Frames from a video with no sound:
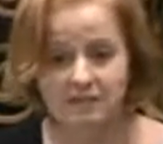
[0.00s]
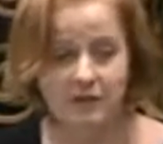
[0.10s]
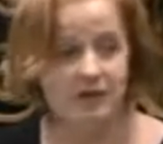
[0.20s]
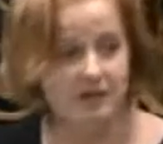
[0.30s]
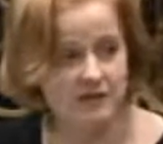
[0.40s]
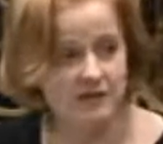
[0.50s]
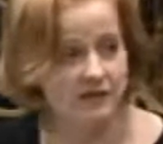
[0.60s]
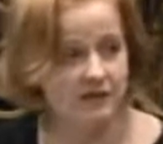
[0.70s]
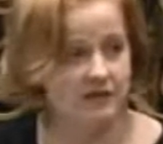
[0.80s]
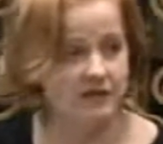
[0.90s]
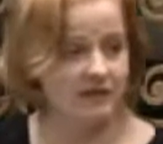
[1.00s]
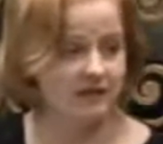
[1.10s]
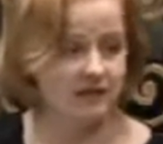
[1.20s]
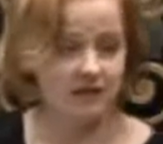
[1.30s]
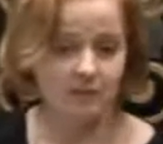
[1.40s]
because
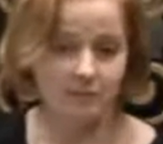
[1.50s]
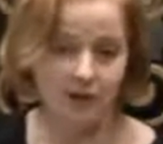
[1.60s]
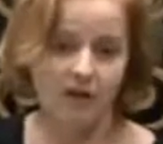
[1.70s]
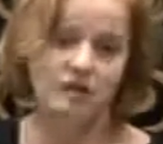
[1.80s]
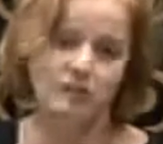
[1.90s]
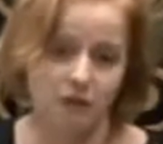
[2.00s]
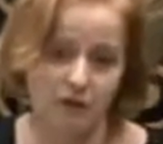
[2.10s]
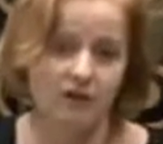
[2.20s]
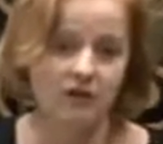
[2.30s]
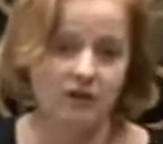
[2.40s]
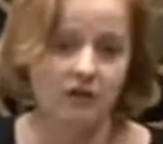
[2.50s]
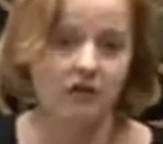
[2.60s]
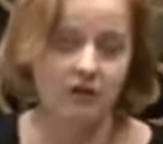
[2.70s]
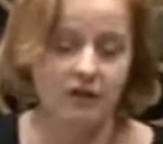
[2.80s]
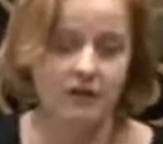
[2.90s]
the birth father,
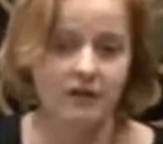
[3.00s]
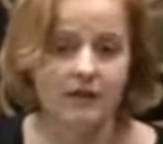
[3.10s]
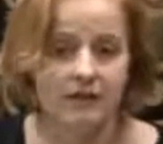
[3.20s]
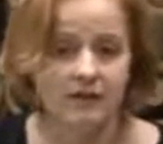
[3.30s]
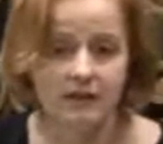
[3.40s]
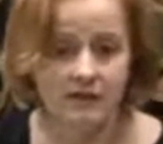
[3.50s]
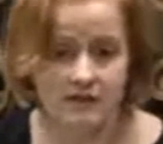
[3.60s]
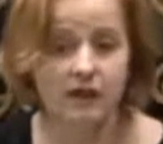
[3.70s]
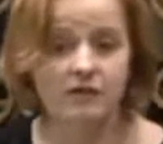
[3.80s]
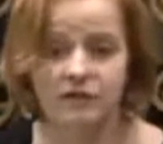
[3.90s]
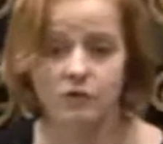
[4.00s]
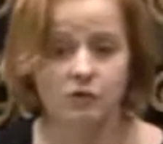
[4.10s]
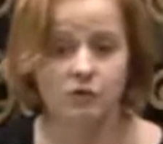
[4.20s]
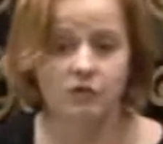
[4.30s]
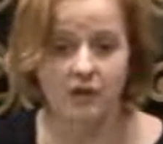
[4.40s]
if you like, is not a
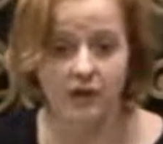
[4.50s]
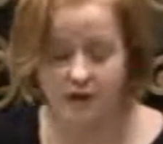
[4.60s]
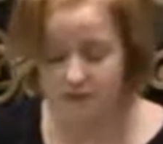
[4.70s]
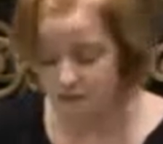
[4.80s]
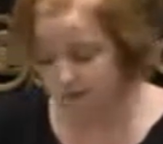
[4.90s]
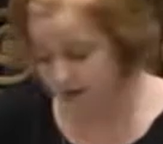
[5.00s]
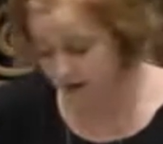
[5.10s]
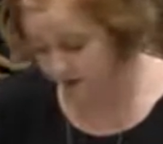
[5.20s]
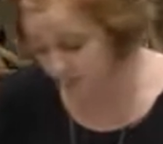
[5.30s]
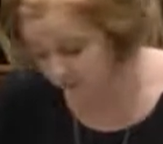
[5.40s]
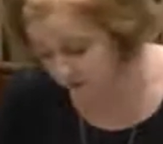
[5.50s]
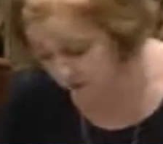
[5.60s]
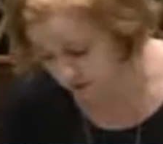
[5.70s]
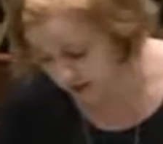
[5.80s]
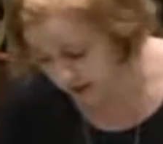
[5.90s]
good father.